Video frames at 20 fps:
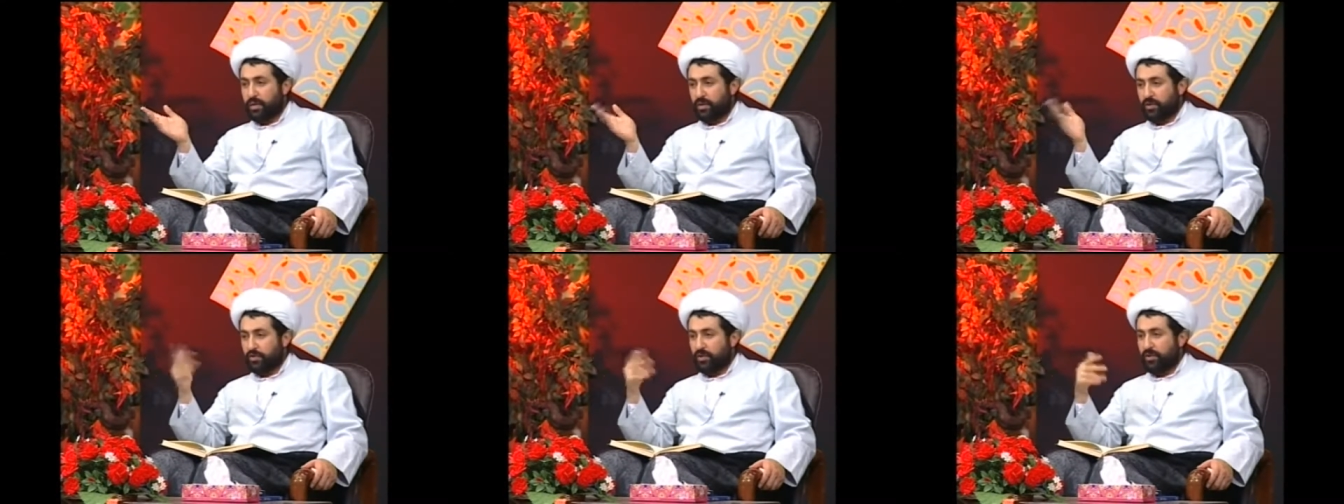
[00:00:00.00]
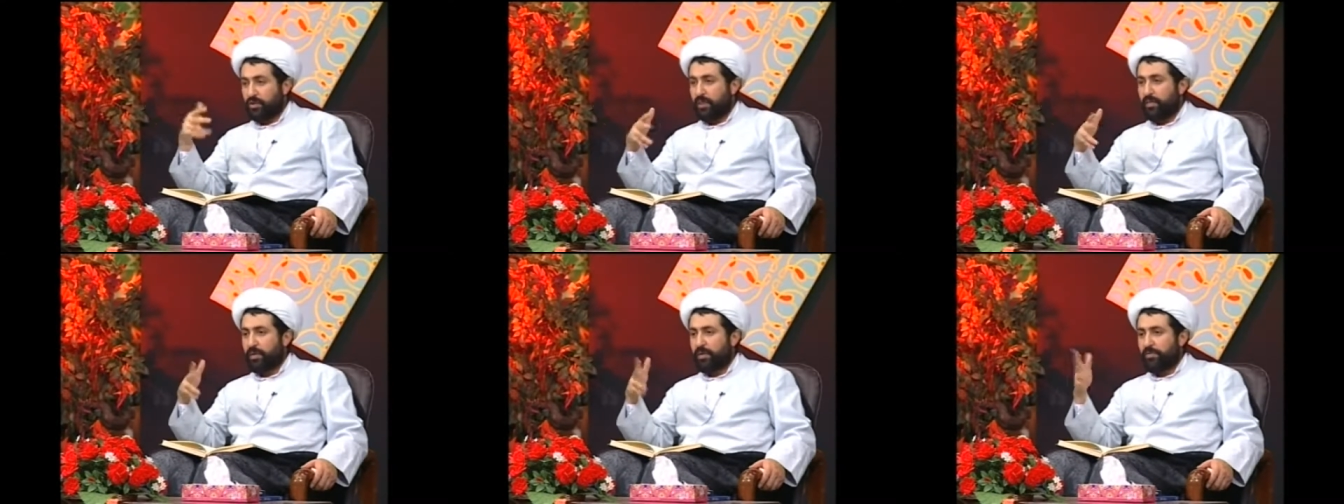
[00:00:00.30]
So
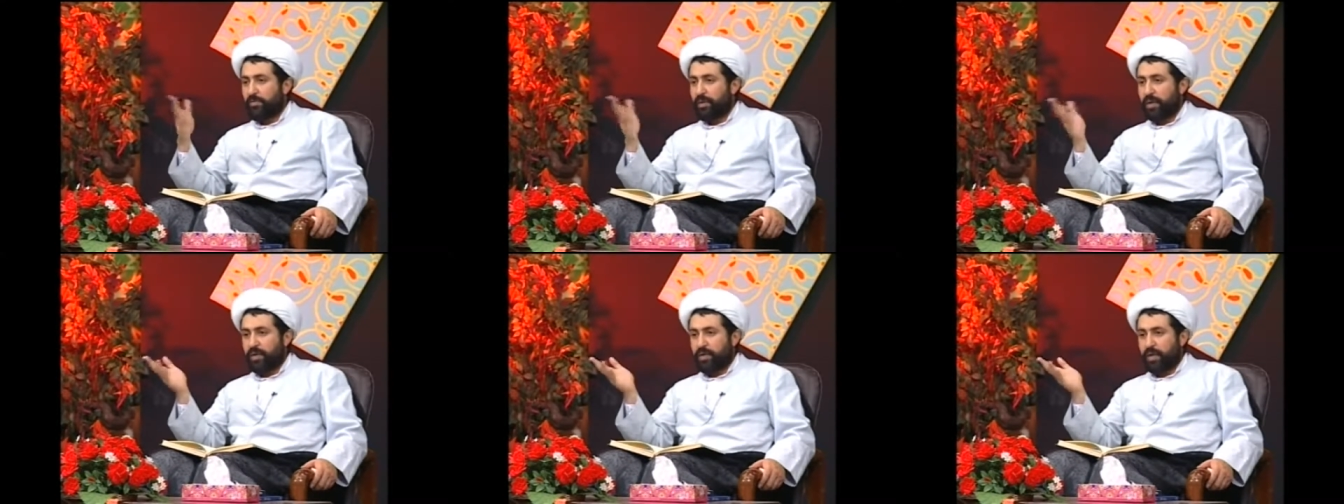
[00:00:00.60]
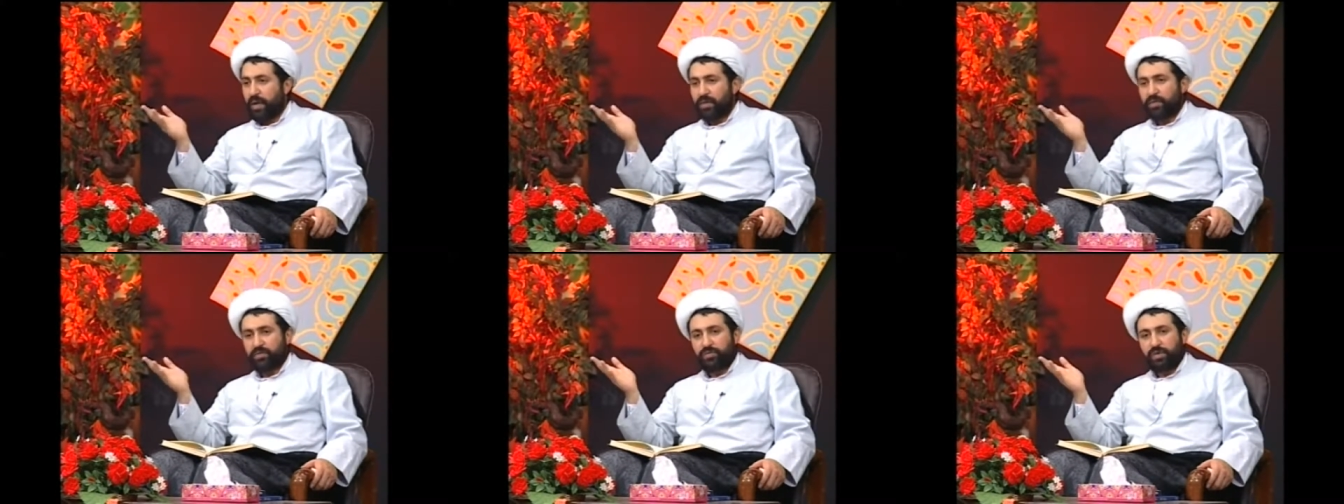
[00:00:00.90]
some of big
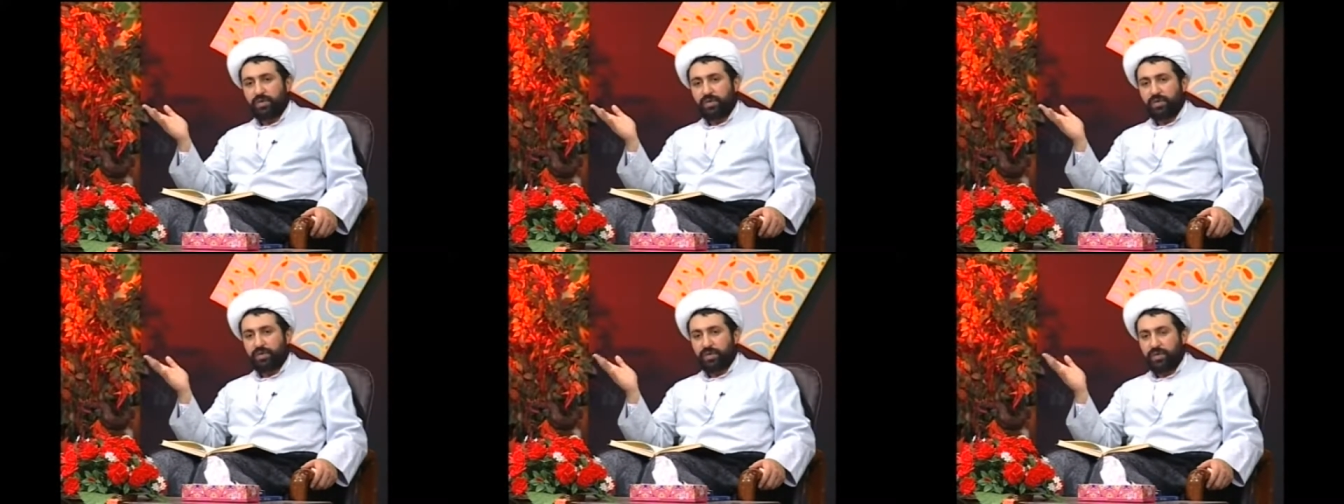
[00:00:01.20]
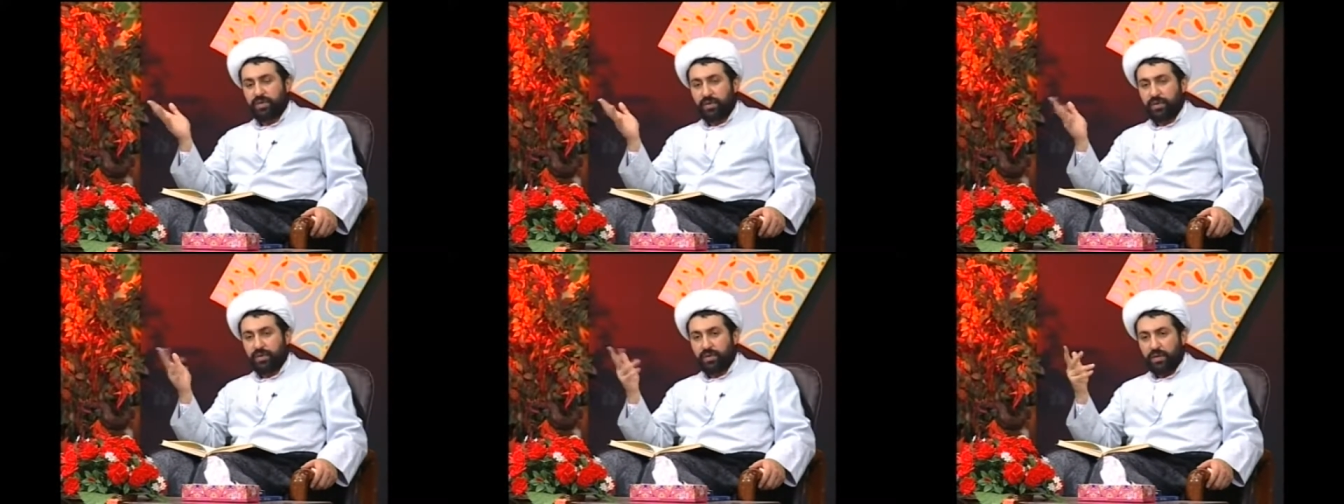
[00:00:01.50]
countries,
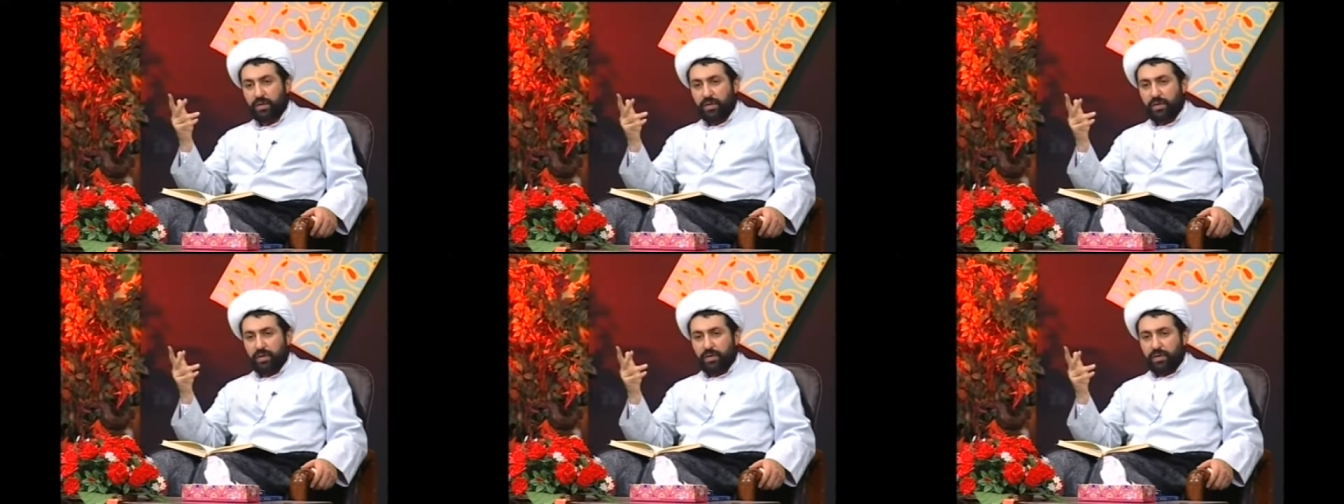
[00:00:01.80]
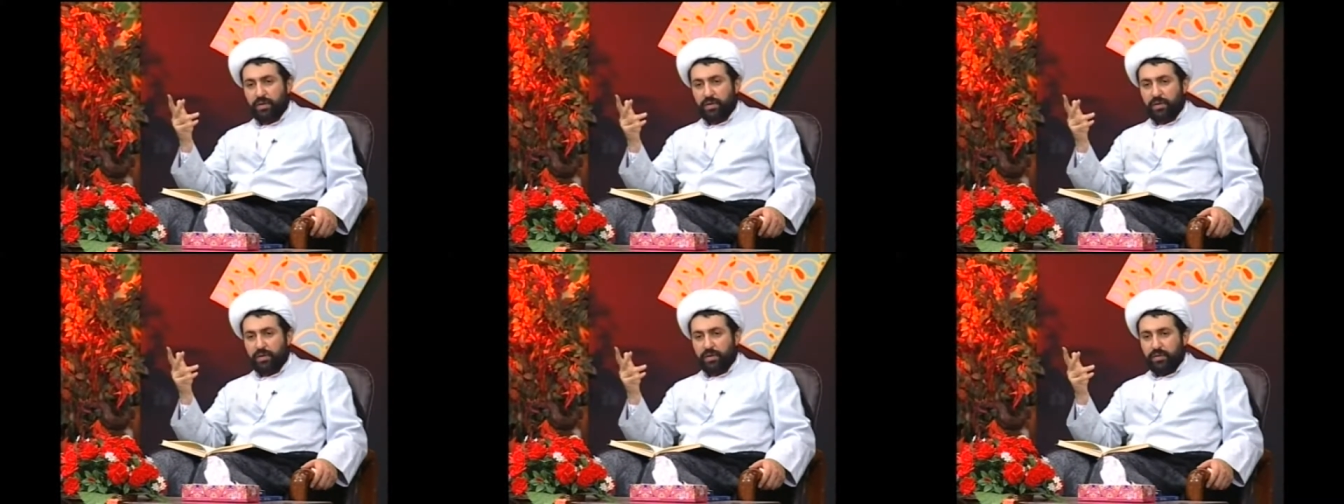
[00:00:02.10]

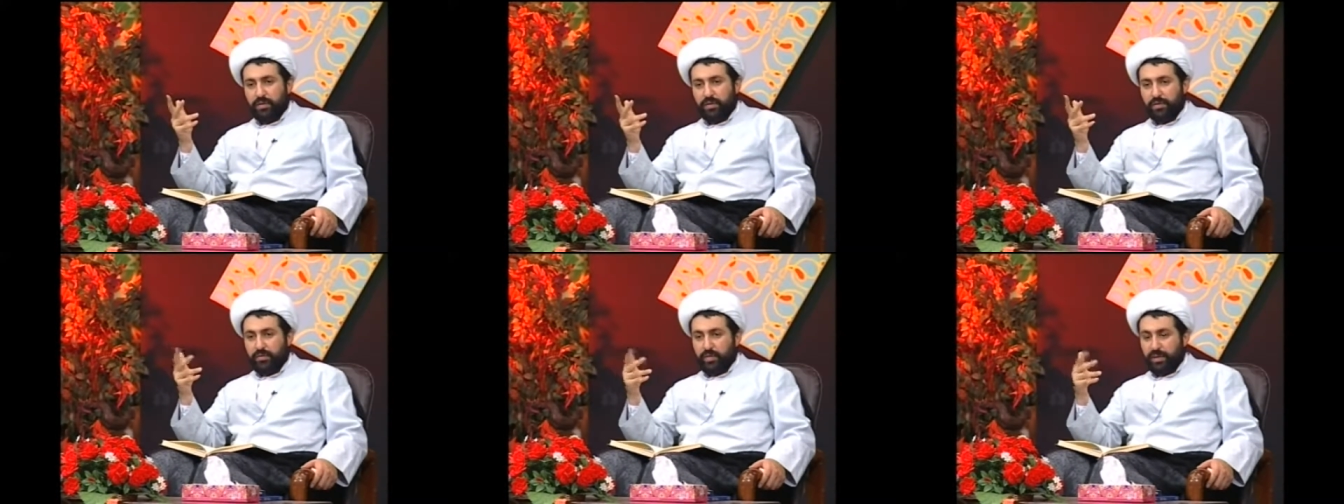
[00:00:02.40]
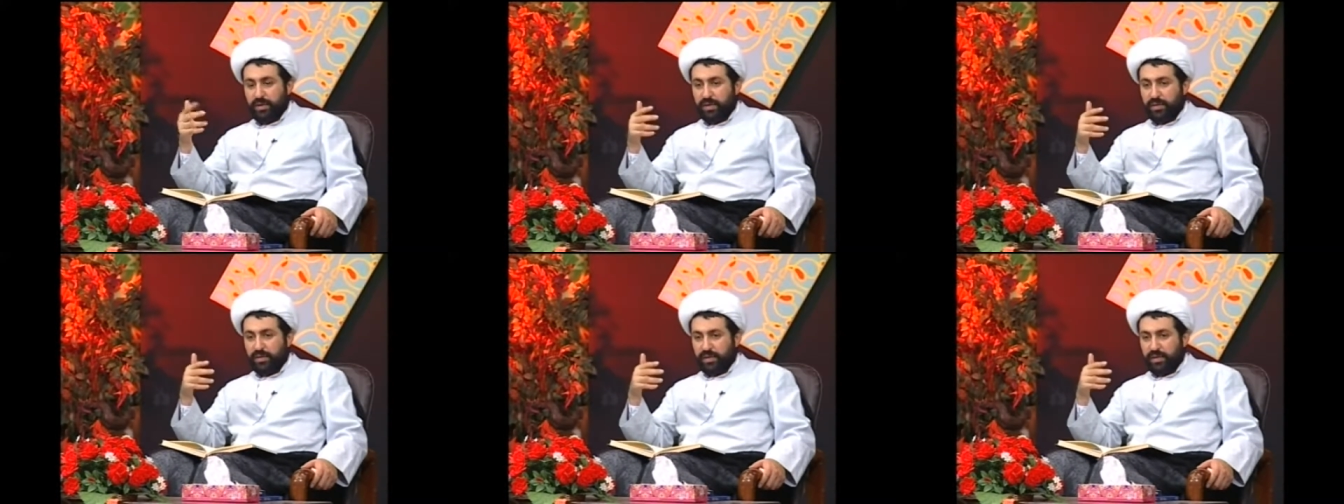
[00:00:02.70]
because